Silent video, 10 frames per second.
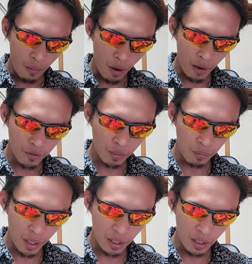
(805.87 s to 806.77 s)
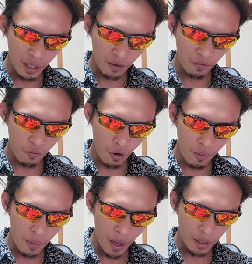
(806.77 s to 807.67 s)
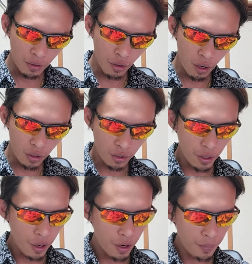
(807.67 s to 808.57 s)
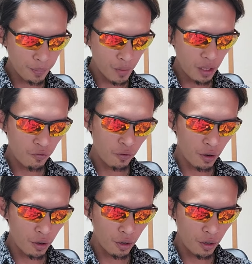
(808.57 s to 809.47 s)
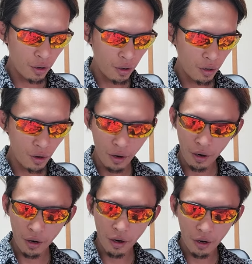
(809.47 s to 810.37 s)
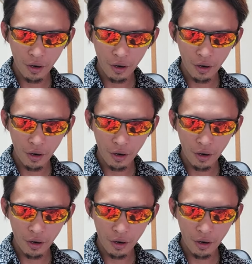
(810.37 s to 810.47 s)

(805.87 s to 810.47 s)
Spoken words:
Marv's bidded it for my daughter and for her,